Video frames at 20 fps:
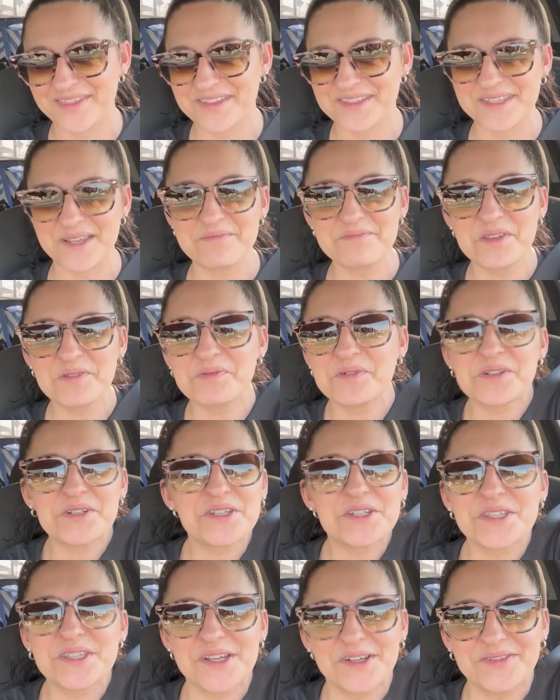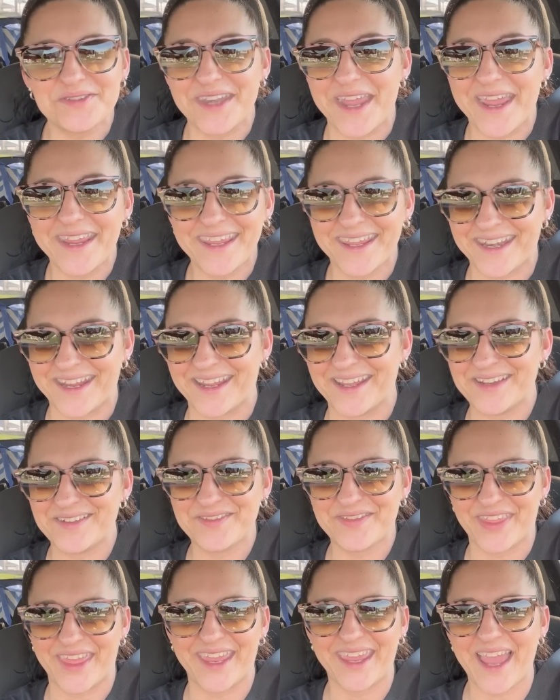Some people are just so
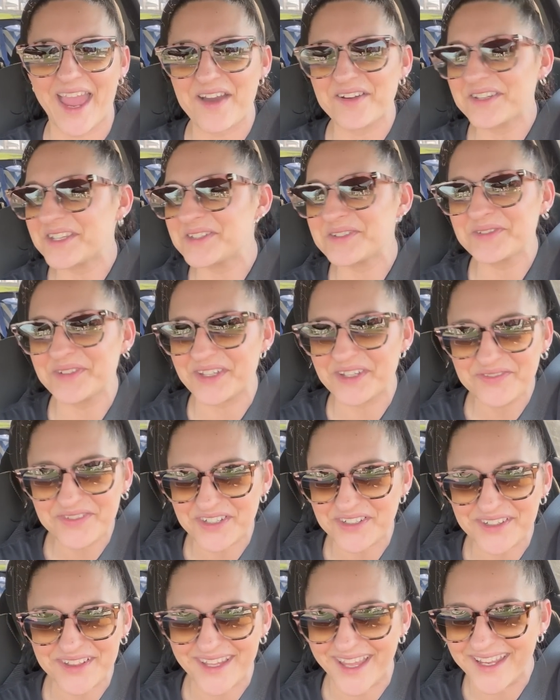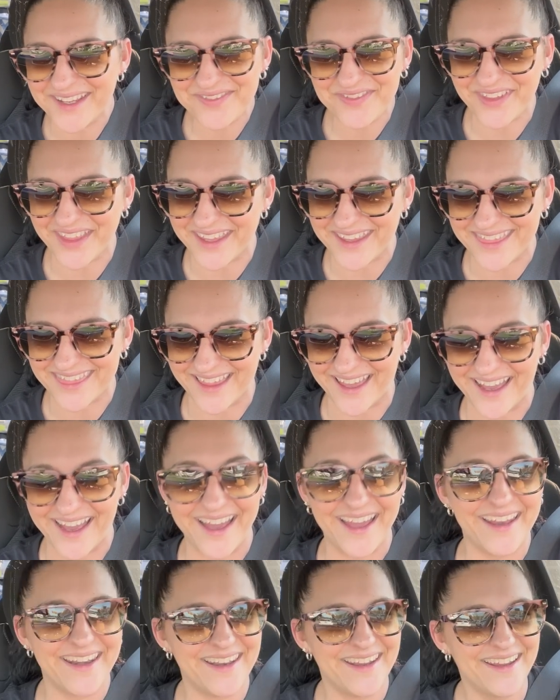negative. Like, how do you live your life like
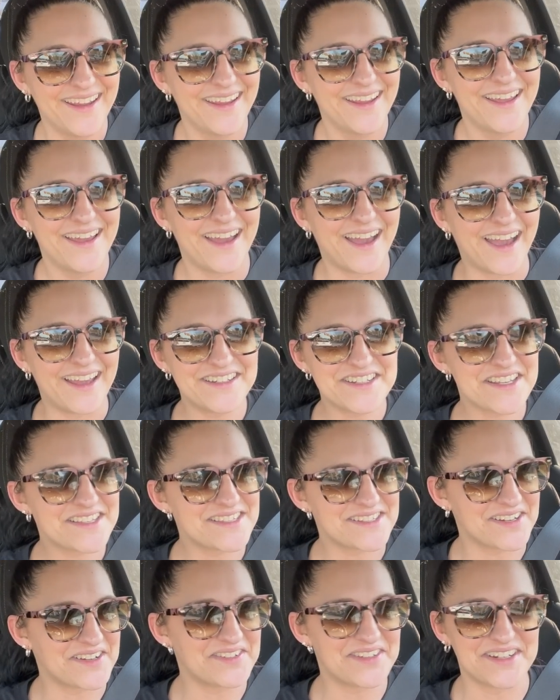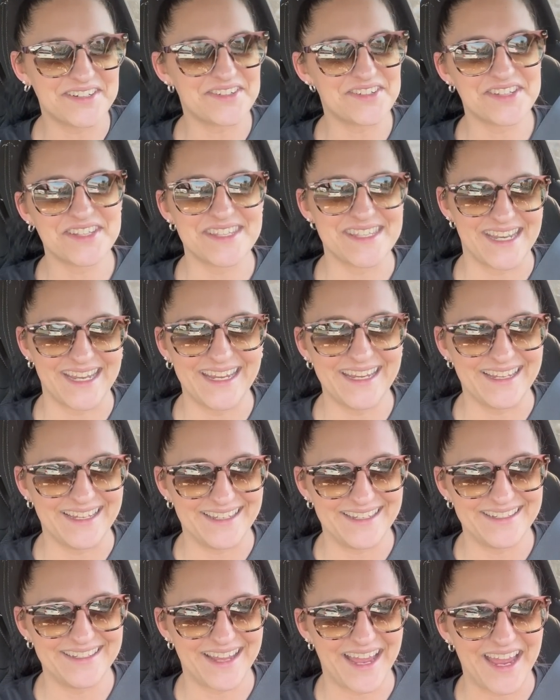that? I just don't
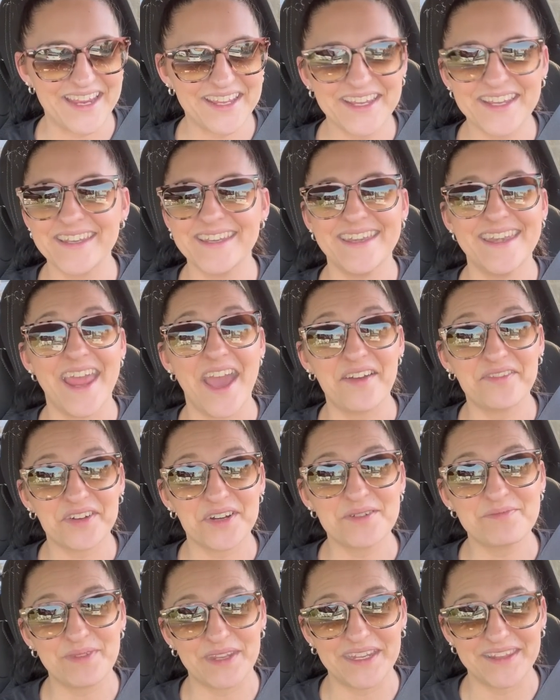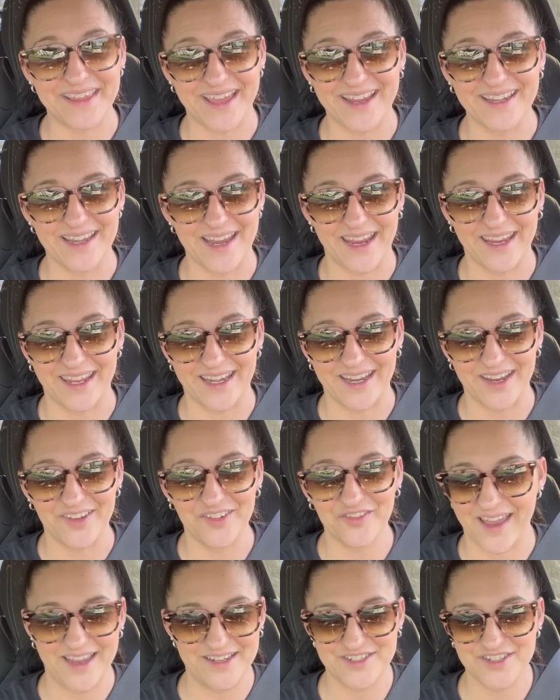understand. I could never be that
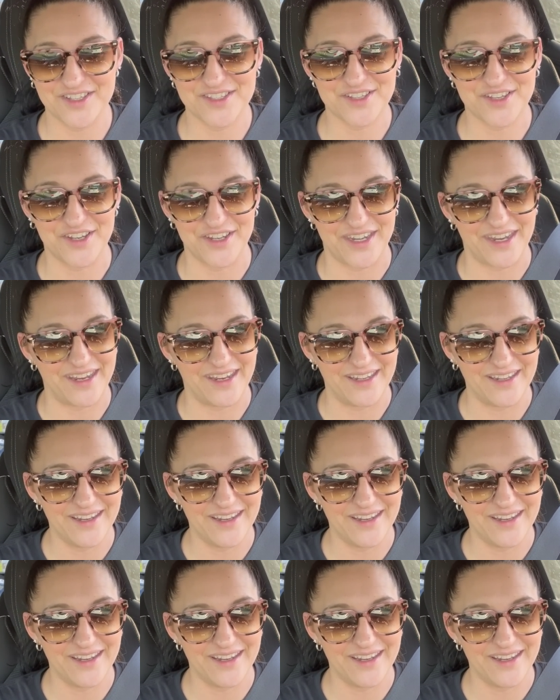negative. I just couldn't.